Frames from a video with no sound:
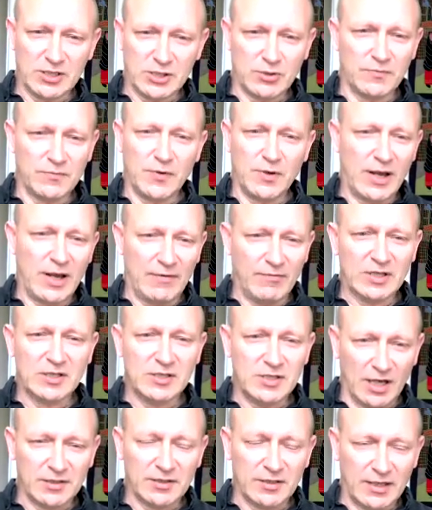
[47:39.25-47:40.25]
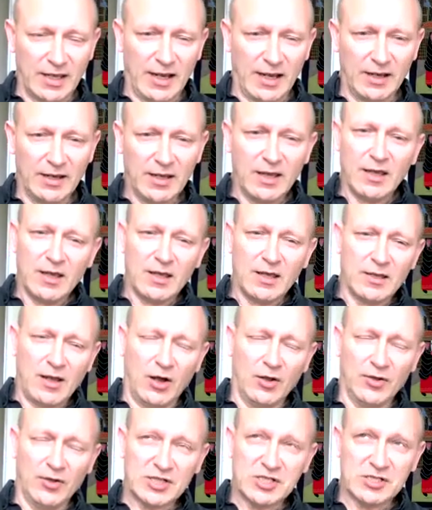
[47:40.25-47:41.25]
So if you haven't done that,
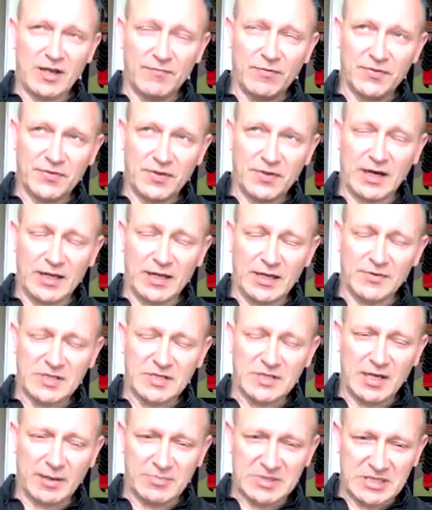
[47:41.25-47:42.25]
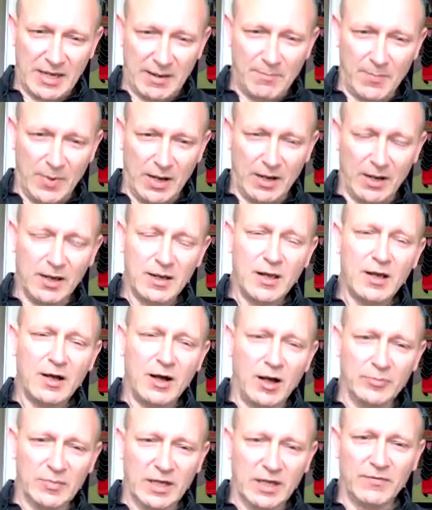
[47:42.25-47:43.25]
on the 7th and 8th of September,
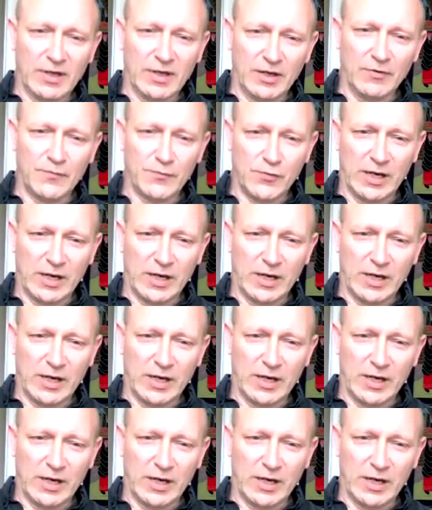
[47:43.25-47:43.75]
I'm giving a